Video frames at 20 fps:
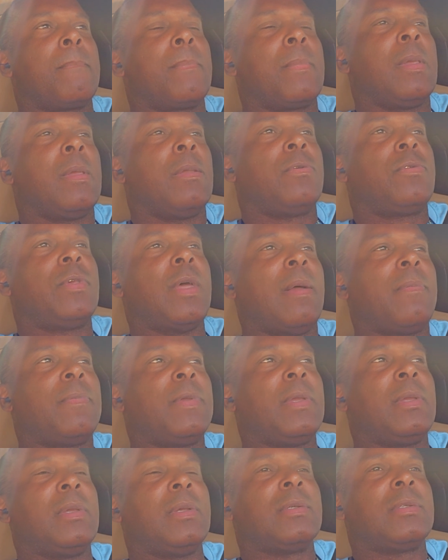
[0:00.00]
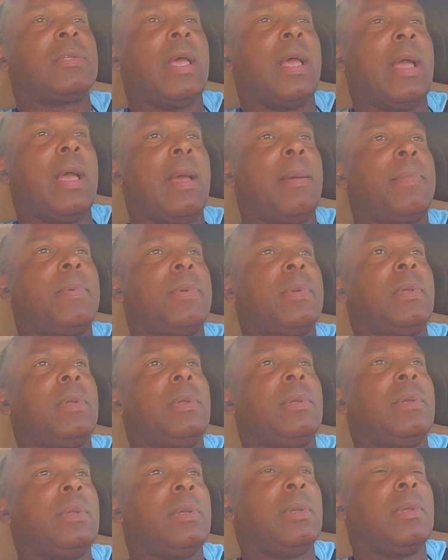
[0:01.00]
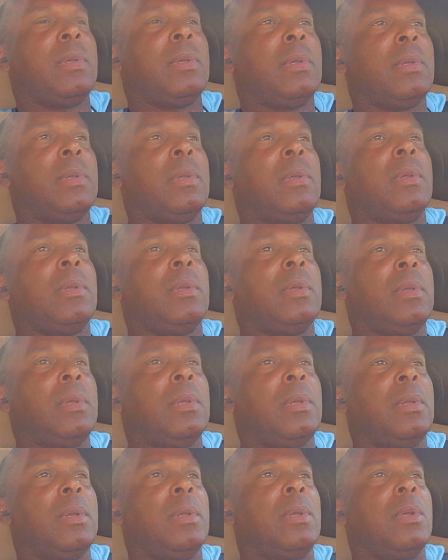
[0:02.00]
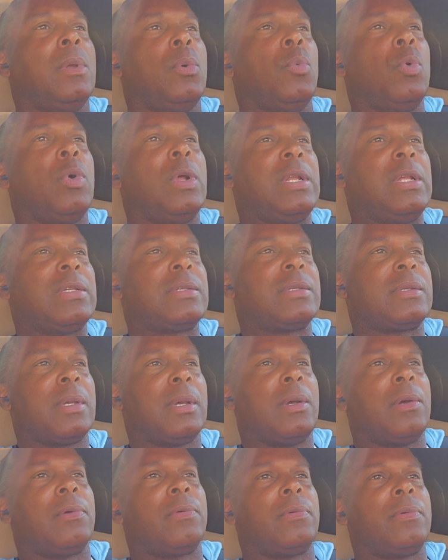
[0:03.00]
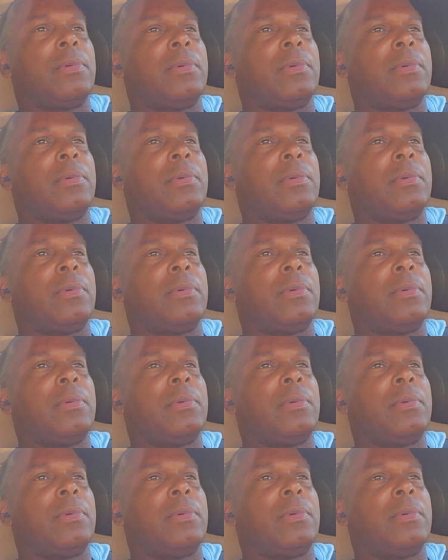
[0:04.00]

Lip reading: Something is happening with himself.